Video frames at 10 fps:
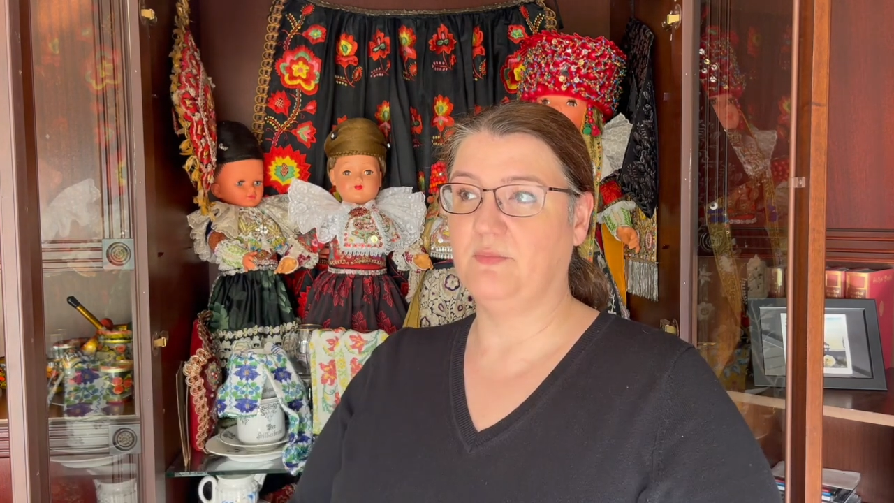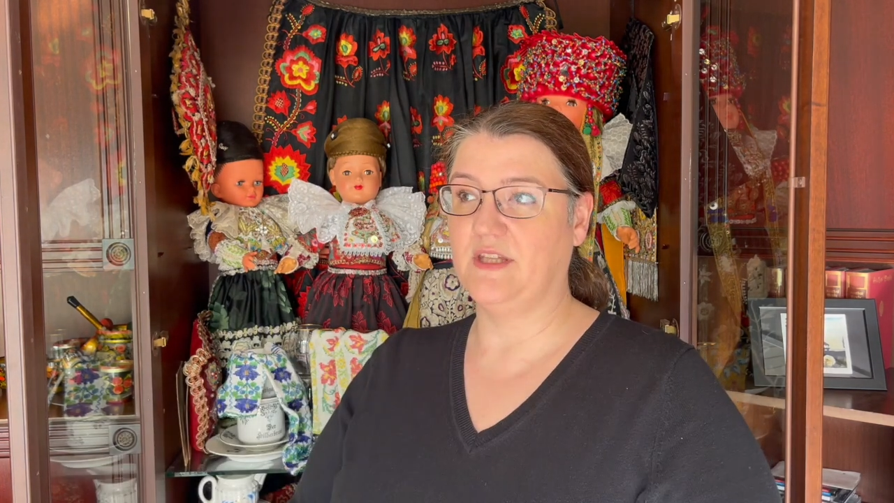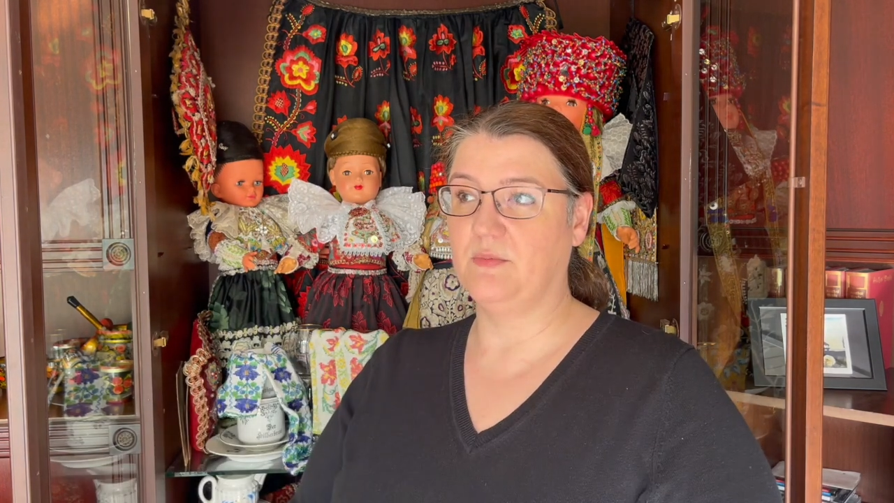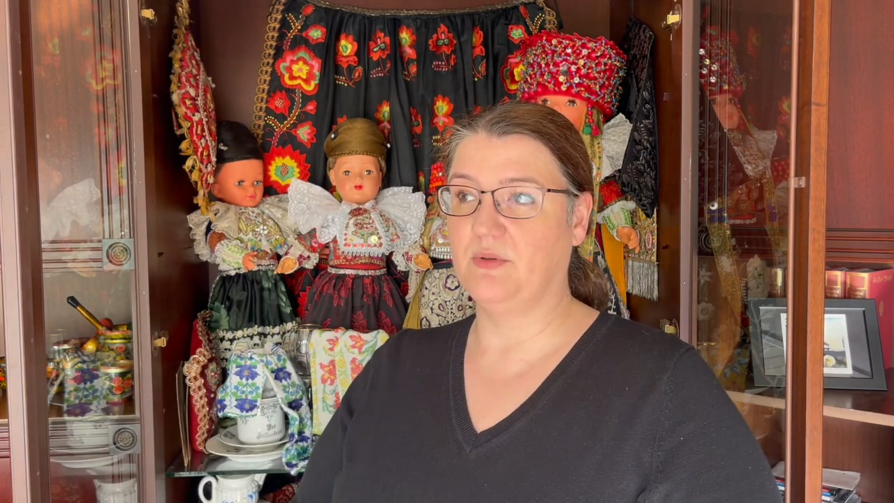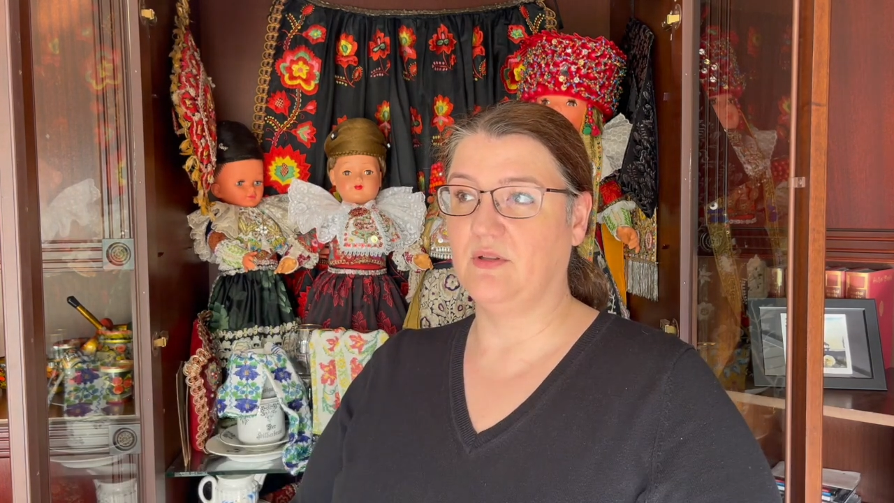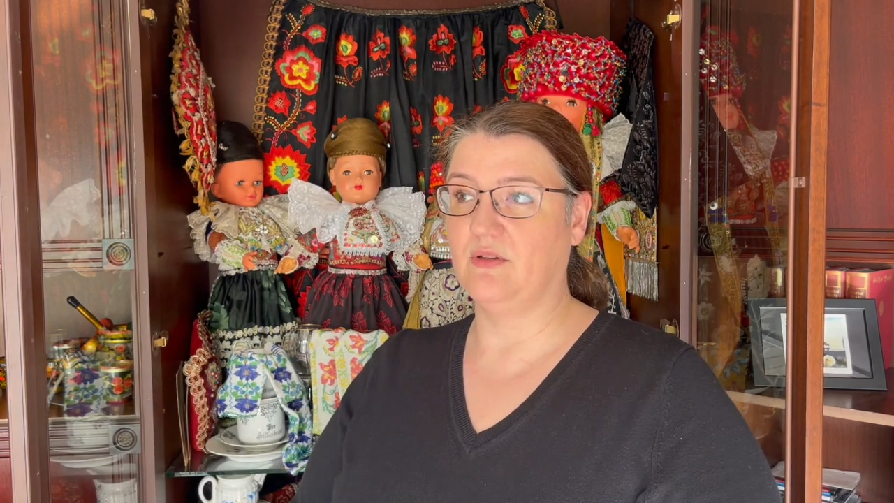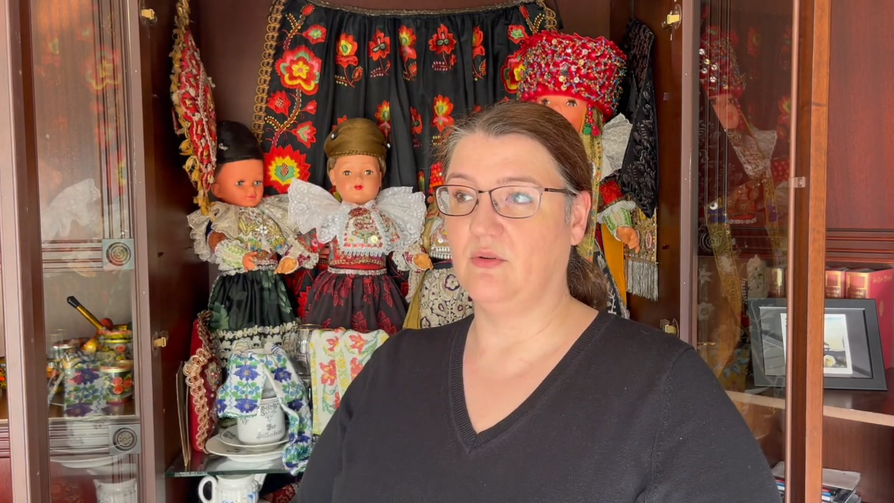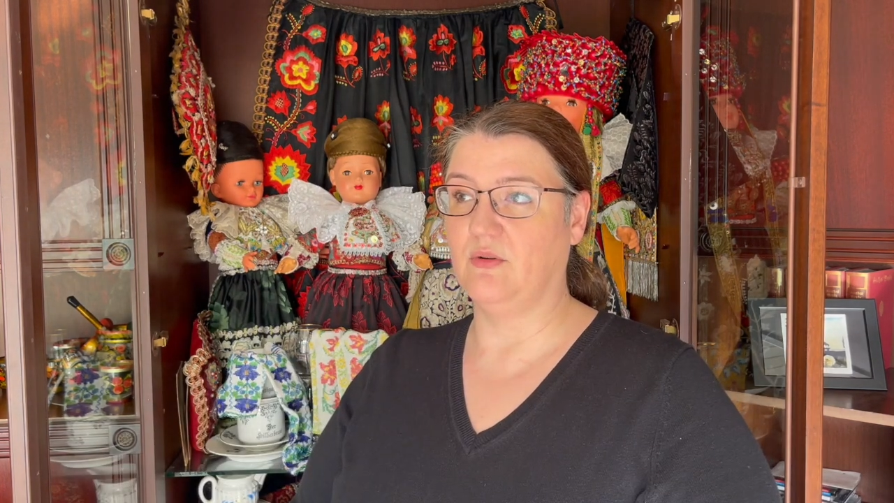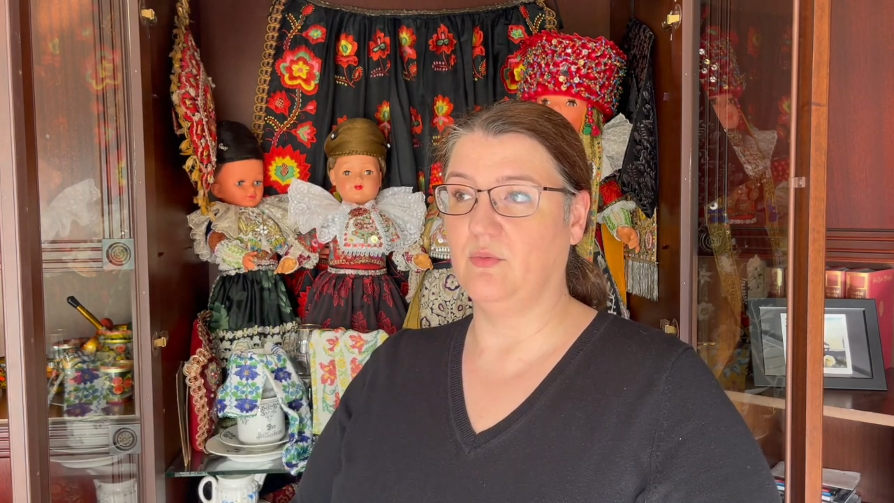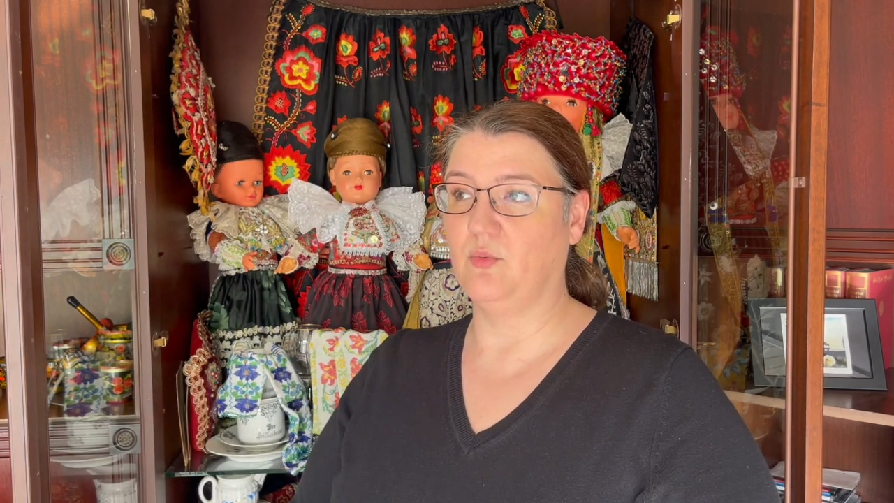people
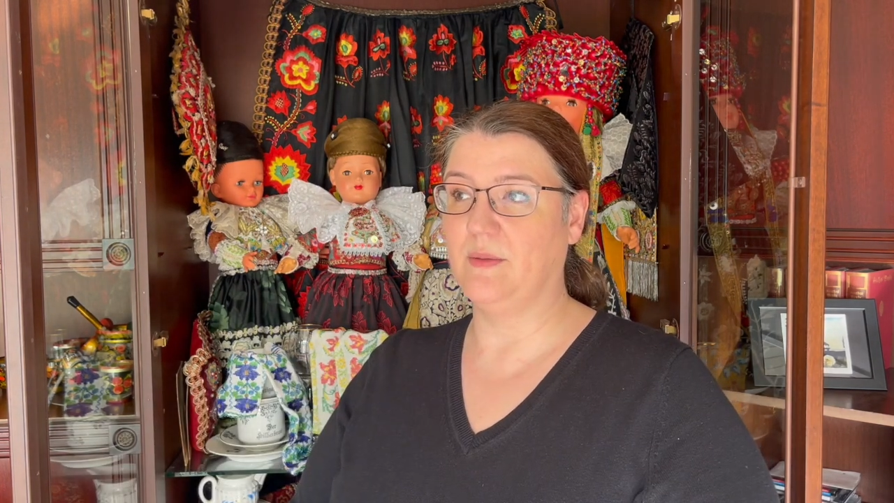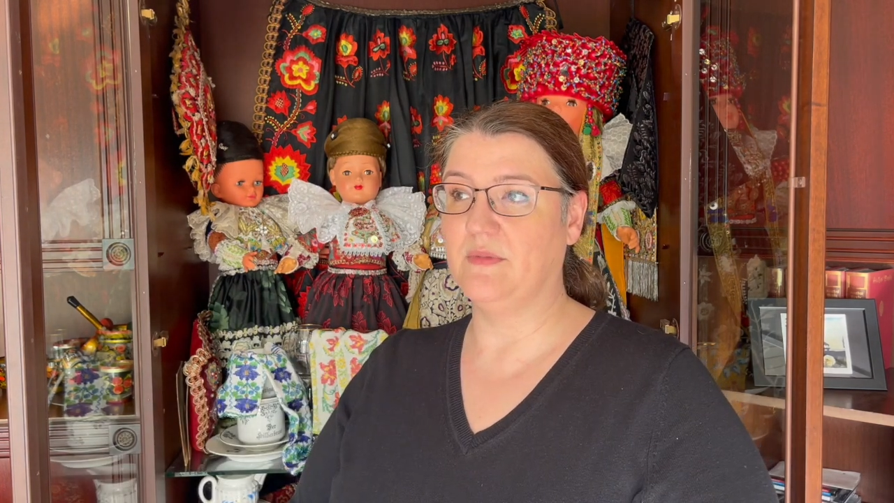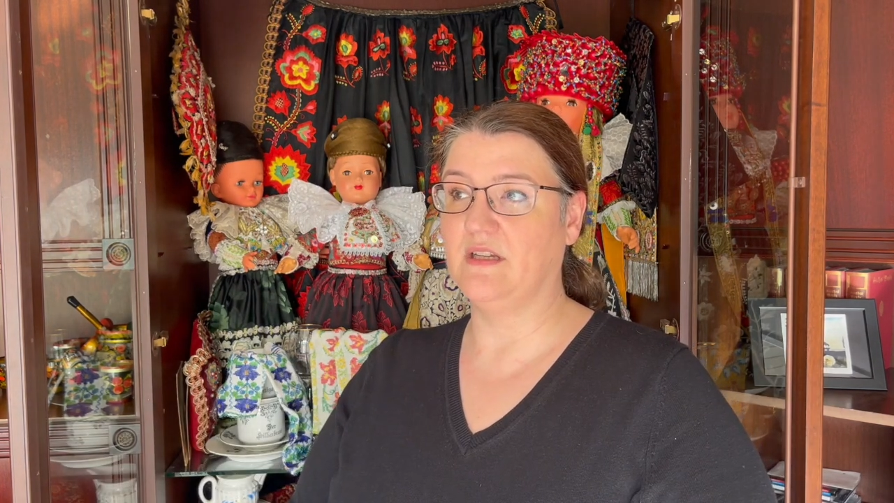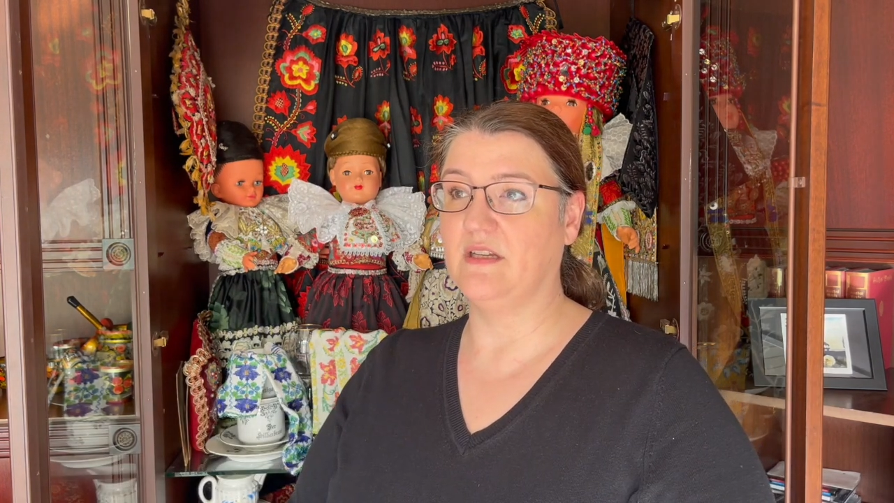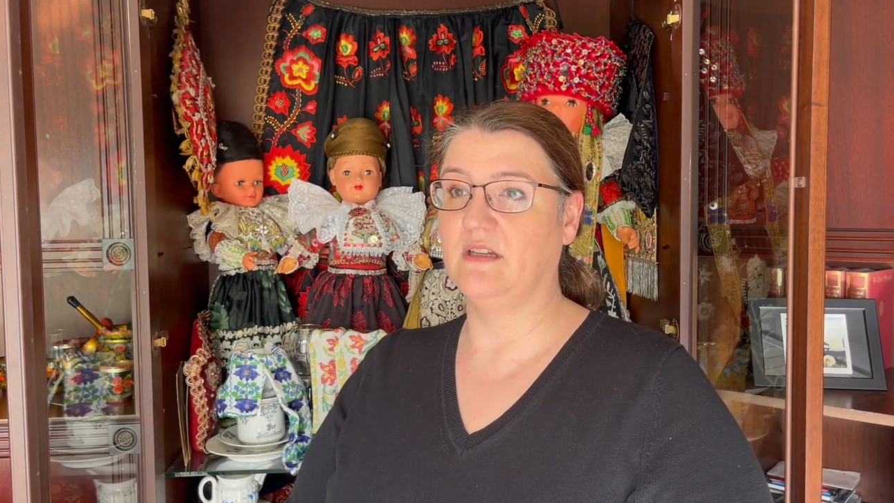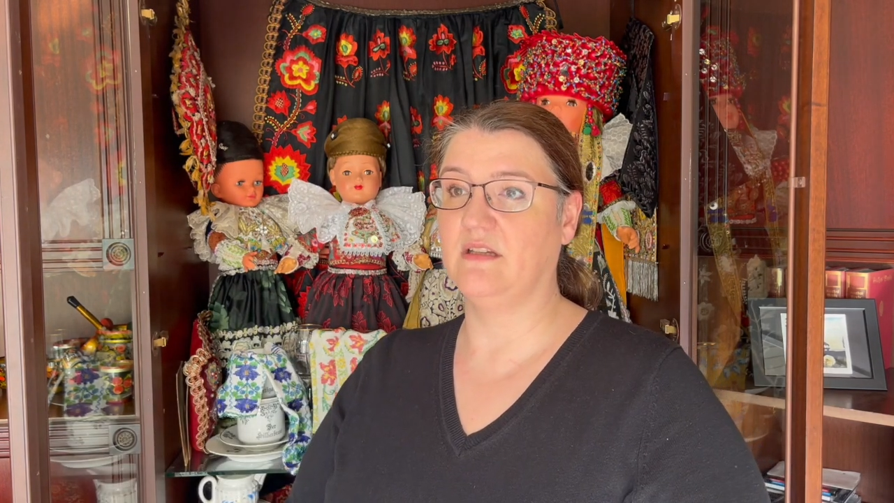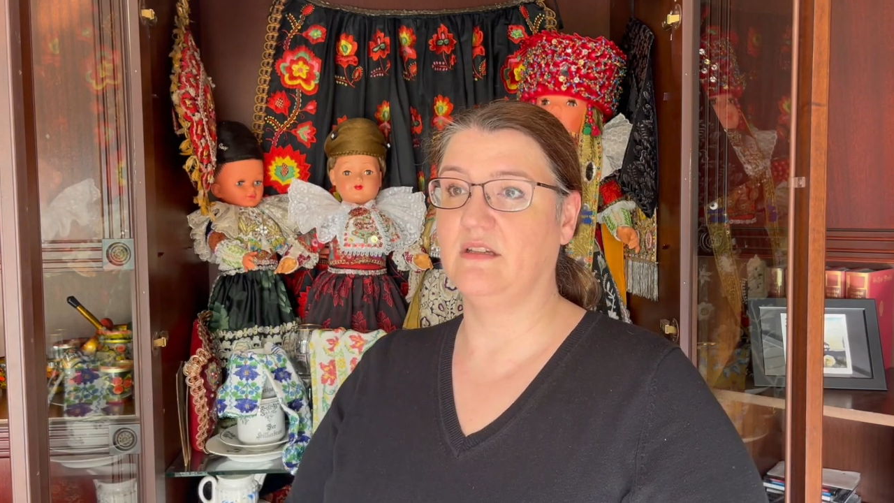or women